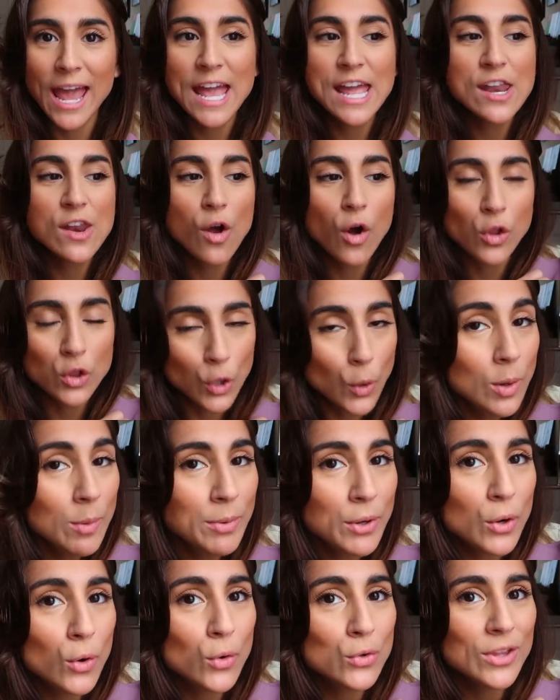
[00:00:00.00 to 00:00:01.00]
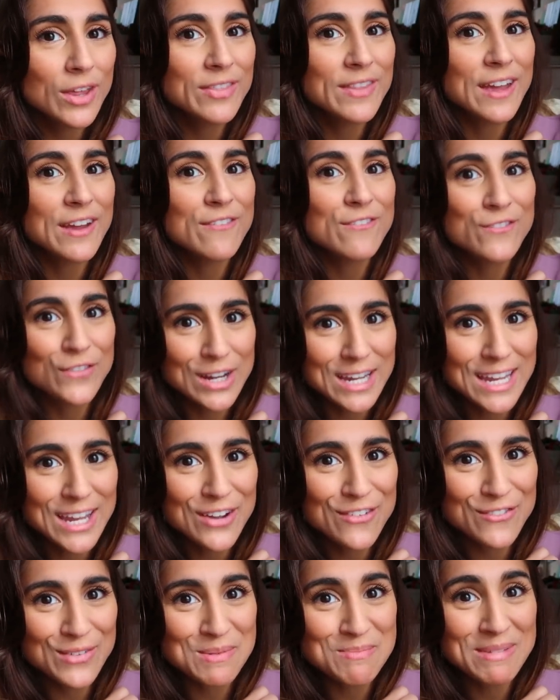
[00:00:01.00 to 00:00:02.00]
and lo and behold, they
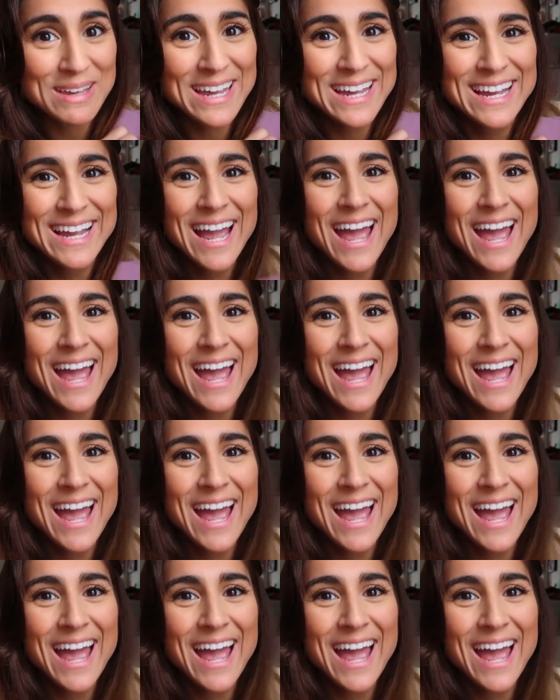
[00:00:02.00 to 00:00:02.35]
freaking fit me.